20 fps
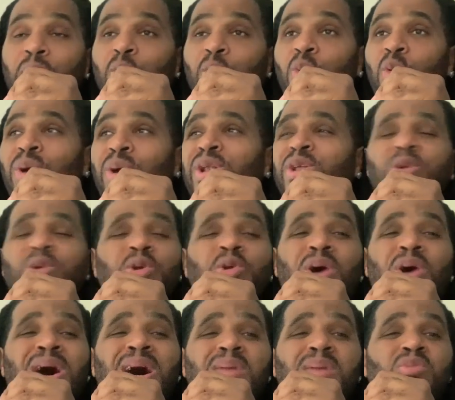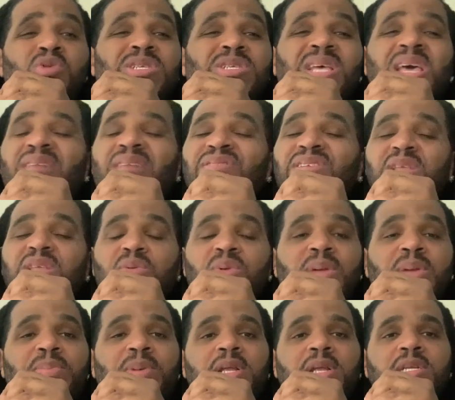when you do almost
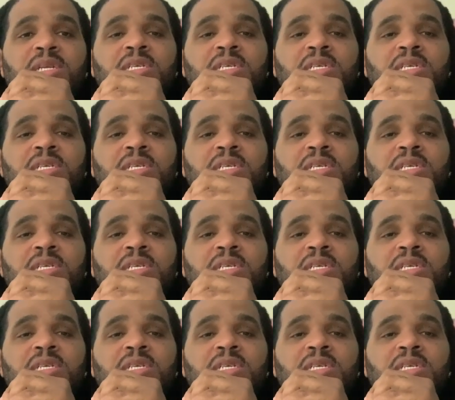everything what the